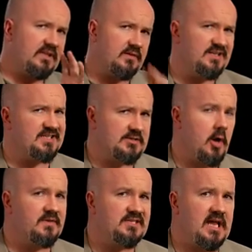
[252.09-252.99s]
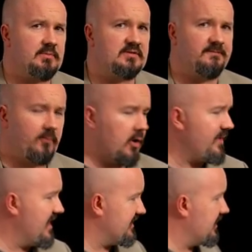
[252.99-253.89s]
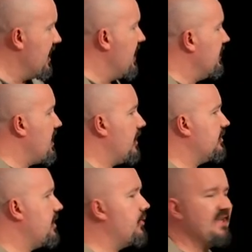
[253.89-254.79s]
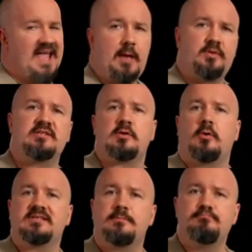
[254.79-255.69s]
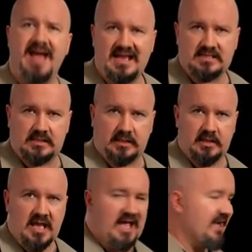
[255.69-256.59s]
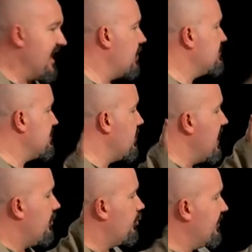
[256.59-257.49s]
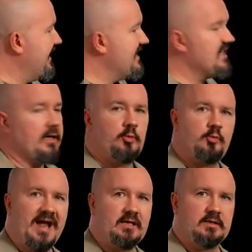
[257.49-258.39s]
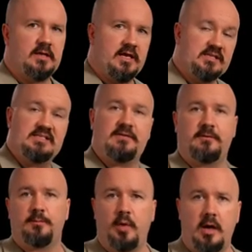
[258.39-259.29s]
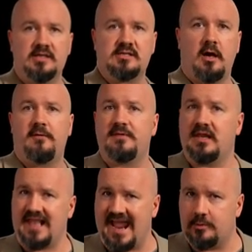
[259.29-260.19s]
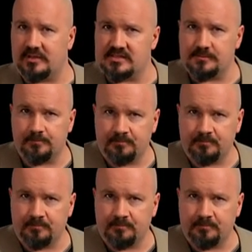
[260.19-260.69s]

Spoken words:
This is not the same as formatting. Color coding happens automatically, and it helps you read and recognize different parts of the language.